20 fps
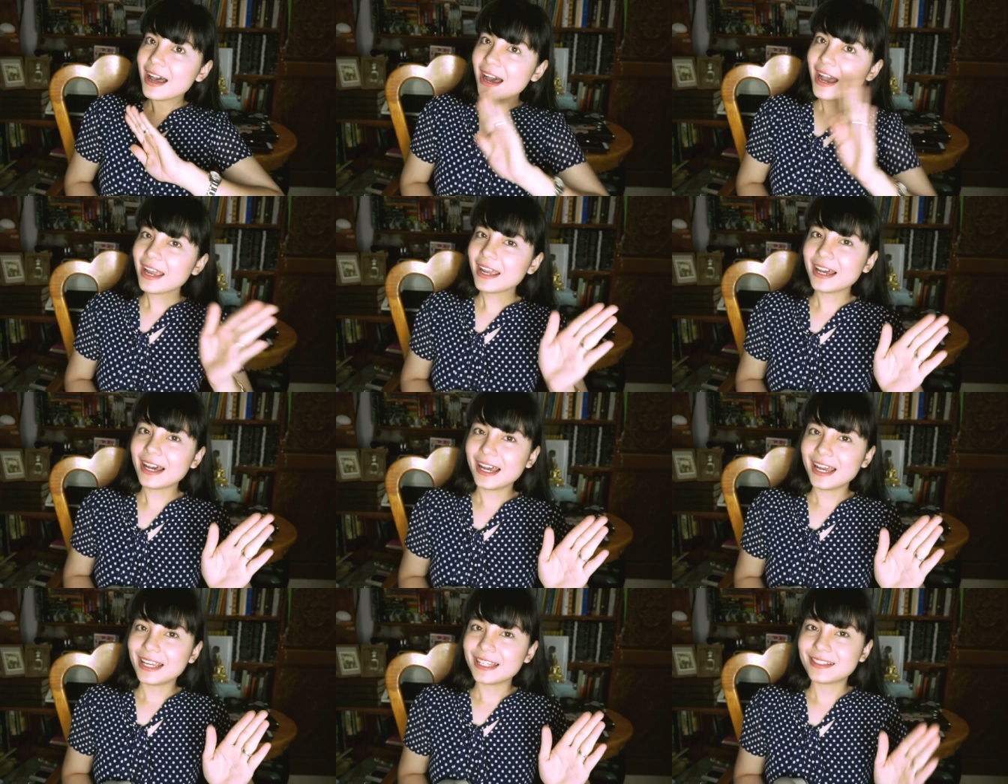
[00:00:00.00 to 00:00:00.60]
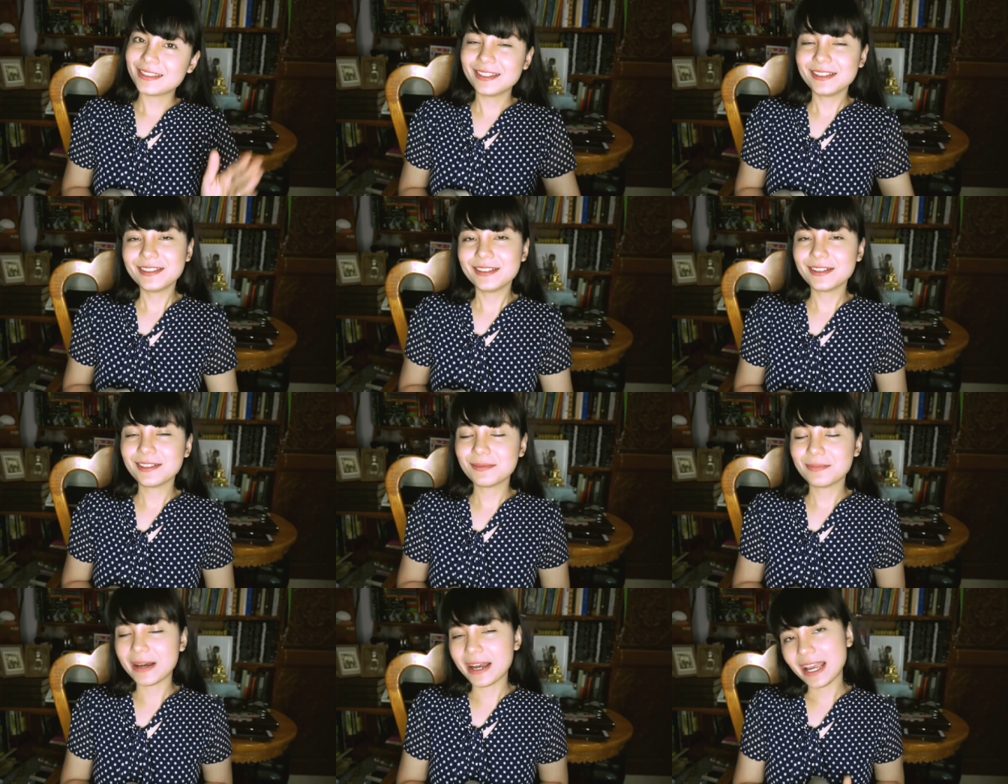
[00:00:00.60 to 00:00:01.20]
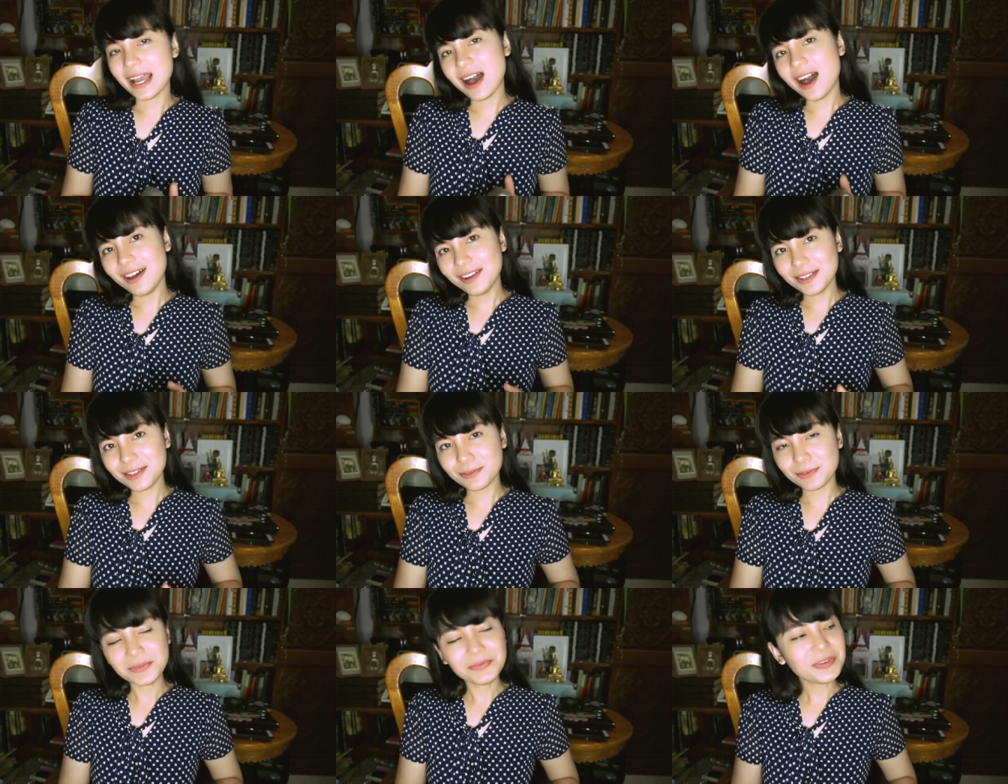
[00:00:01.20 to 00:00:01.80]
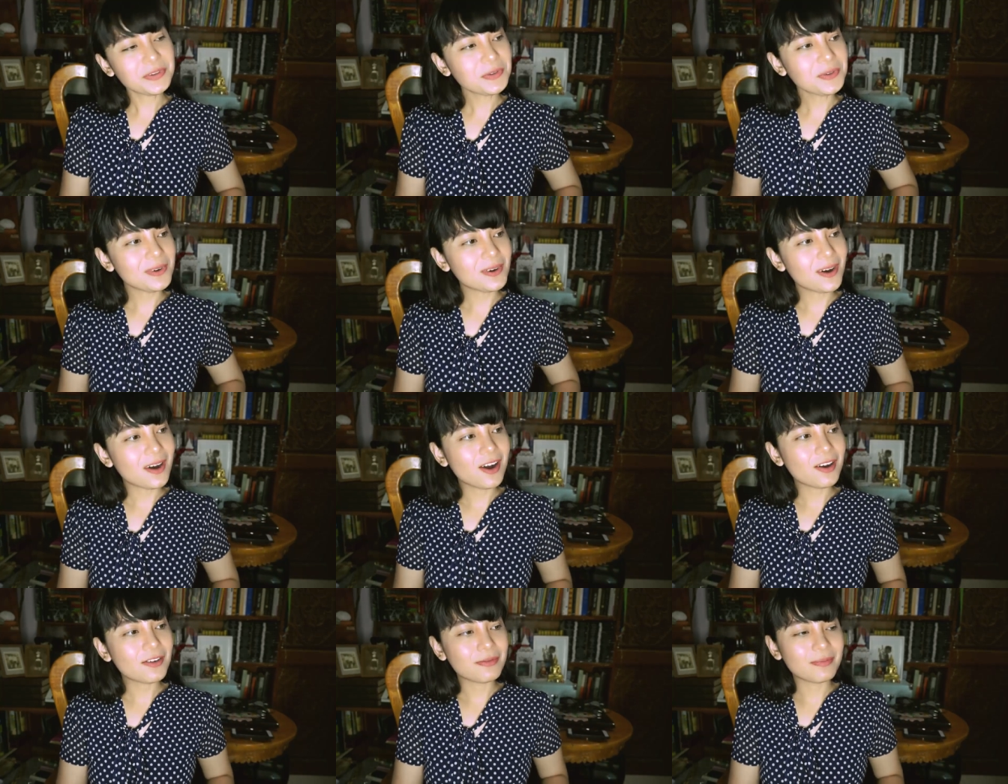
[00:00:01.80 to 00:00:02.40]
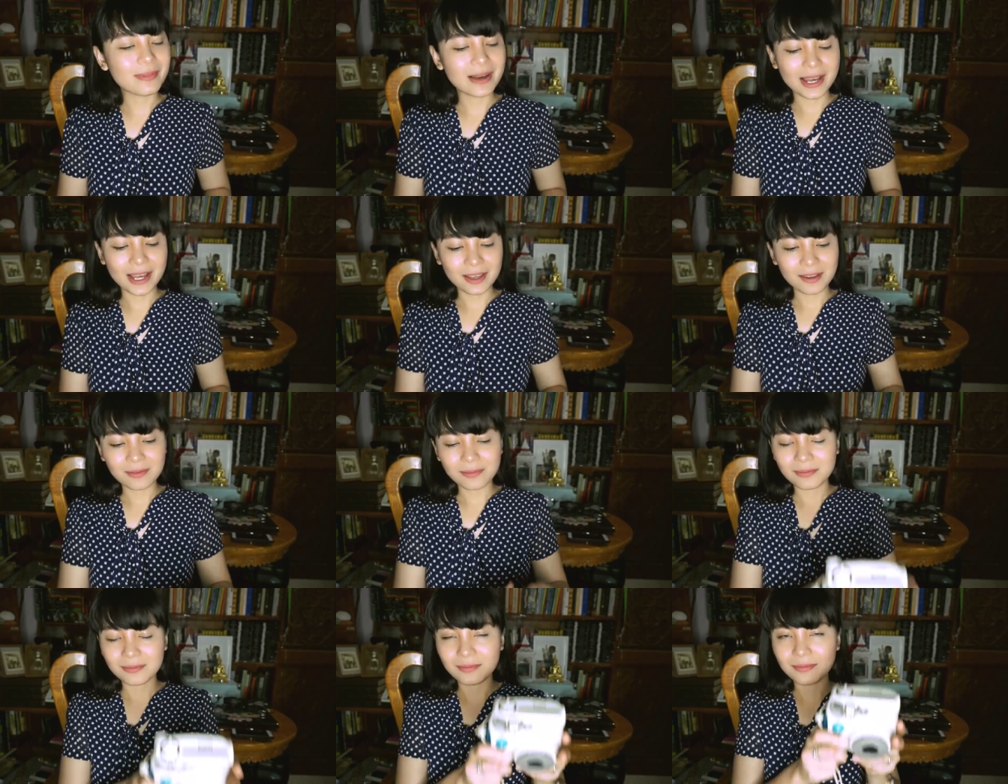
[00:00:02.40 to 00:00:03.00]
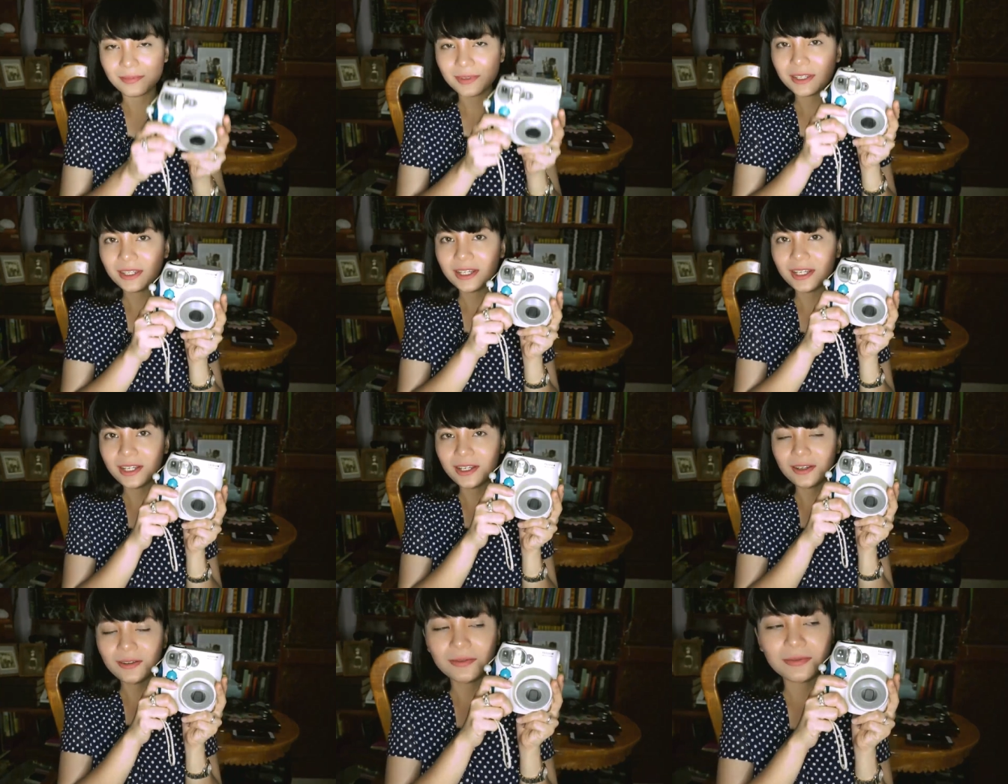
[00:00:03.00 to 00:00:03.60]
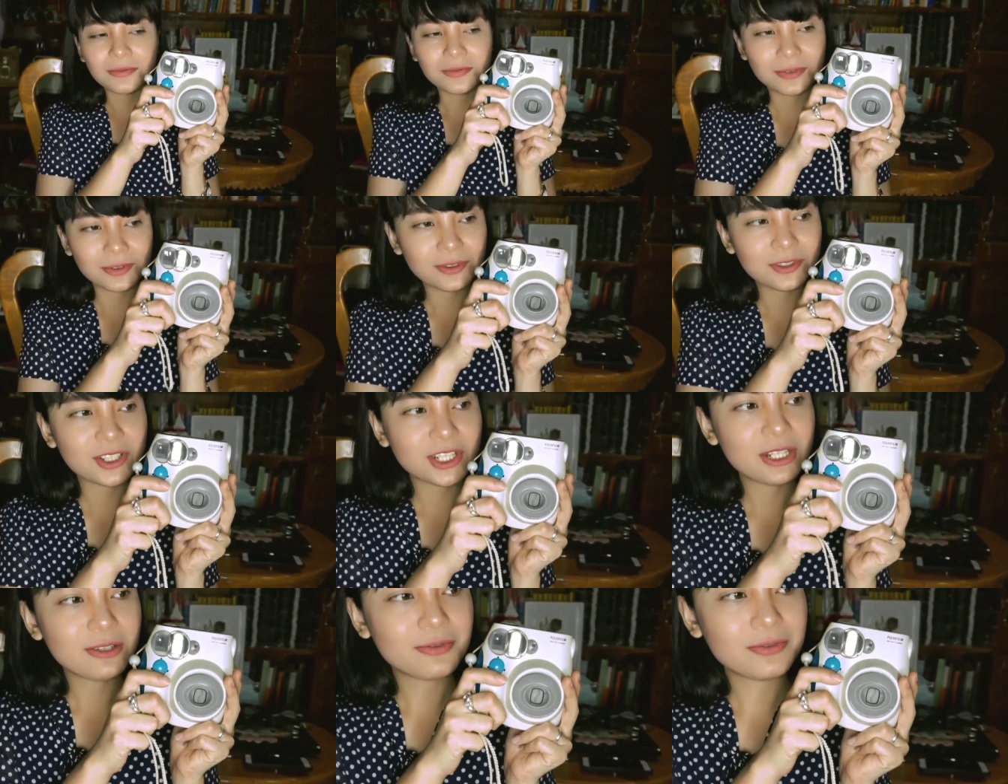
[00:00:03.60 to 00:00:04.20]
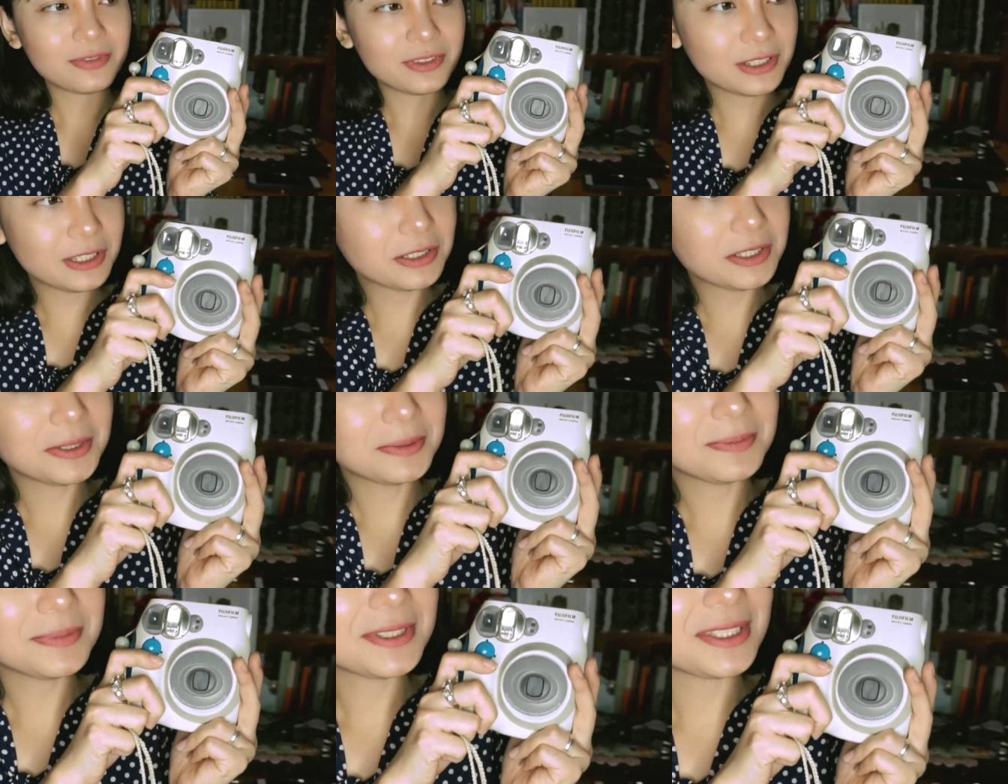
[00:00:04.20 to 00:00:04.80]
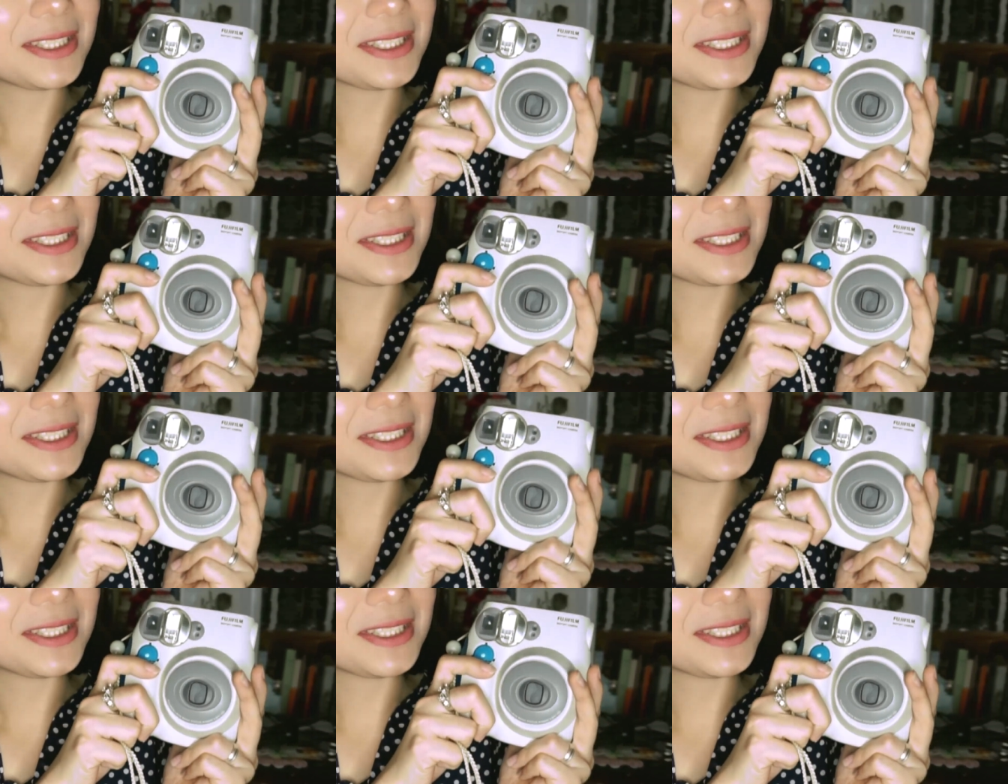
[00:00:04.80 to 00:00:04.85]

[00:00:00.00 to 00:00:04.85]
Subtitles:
Hi guys, this is my honest review of my mini Fujifilm